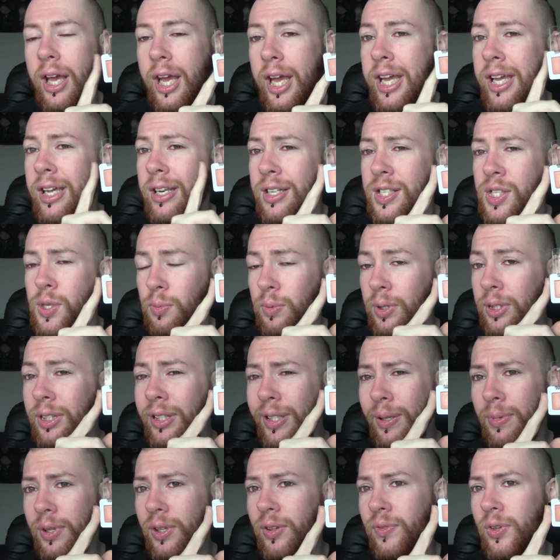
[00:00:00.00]
and it's a
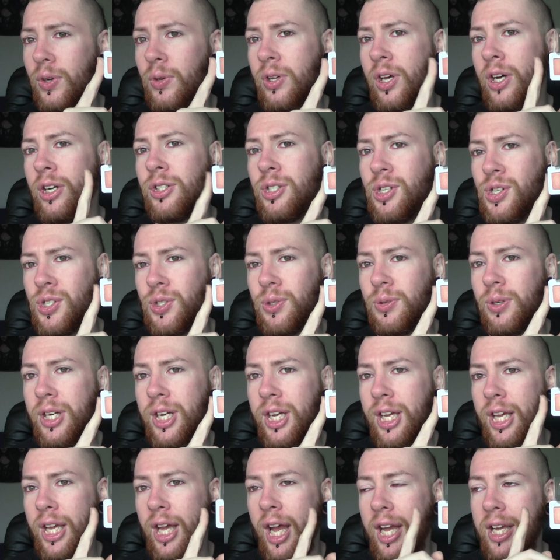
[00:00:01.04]
really beautiful color story.